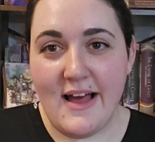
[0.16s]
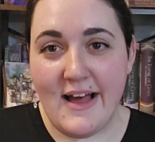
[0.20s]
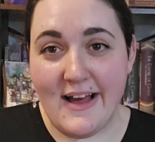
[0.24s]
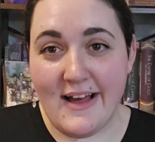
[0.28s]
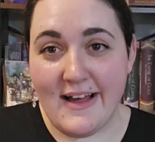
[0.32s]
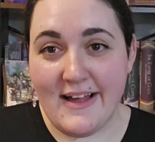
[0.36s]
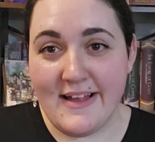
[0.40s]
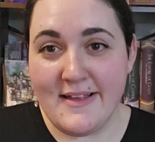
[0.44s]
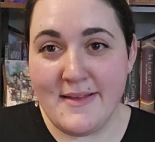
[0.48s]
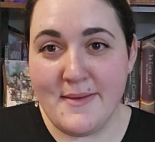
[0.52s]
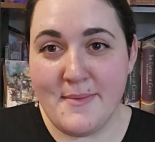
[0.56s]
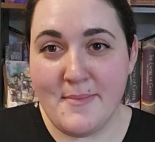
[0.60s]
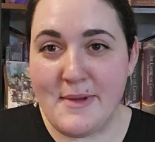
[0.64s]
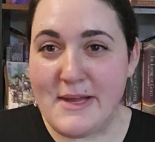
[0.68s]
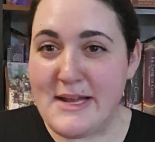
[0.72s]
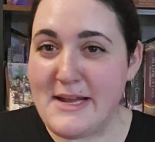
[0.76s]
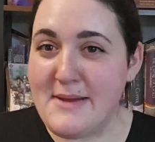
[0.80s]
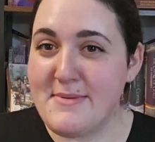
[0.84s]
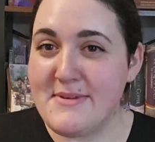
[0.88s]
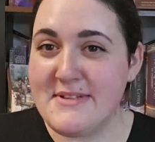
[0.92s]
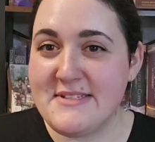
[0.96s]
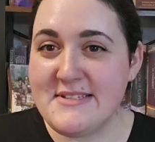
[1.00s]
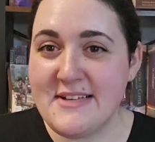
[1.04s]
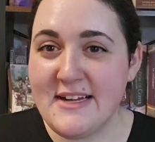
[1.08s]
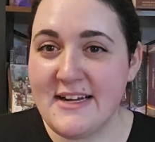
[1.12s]
Hi, my
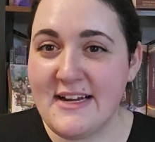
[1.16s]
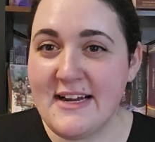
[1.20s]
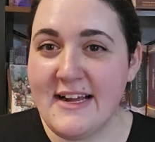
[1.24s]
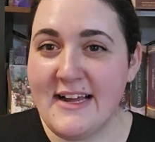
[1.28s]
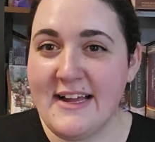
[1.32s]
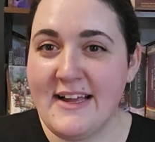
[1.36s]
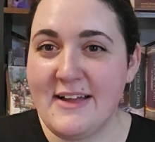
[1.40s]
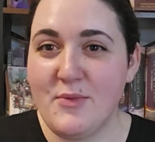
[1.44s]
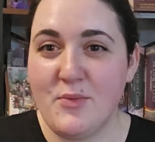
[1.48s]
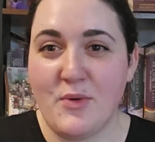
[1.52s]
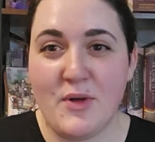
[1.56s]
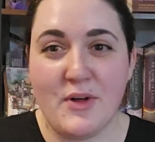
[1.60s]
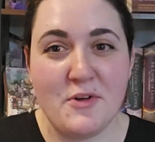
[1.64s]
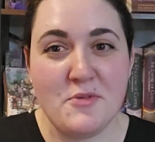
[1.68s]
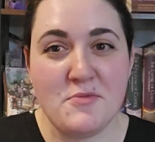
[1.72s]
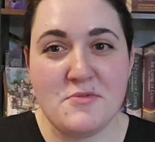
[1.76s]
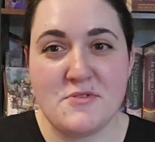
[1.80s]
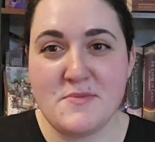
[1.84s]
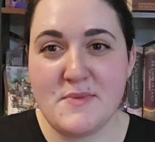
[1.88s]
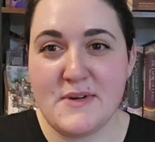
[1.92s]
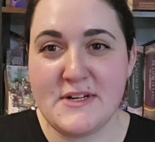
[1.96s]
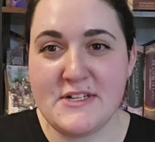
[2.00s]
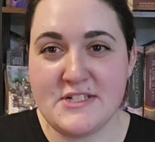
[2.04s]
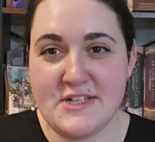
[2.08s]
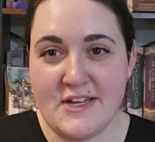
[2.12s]
name is Sarah and welcome
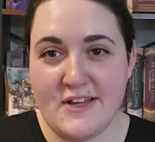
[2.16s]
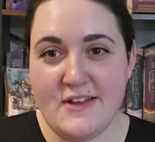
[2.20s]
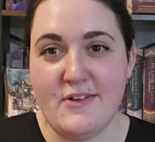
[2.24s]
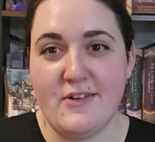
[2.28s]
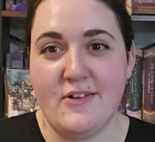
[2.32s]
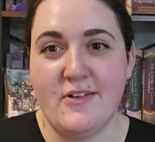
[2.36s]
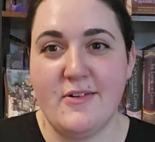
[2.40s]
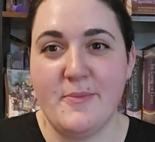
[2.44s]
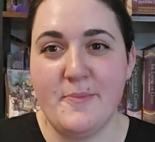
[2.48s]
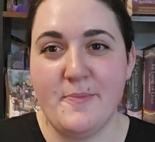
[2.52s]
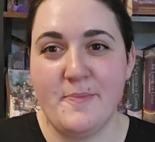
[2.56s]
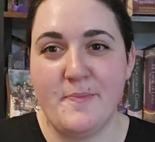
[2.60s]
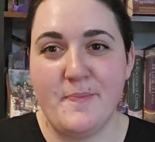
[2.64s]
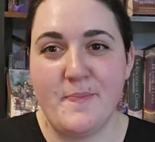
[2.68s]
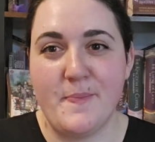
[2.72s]
to my channel.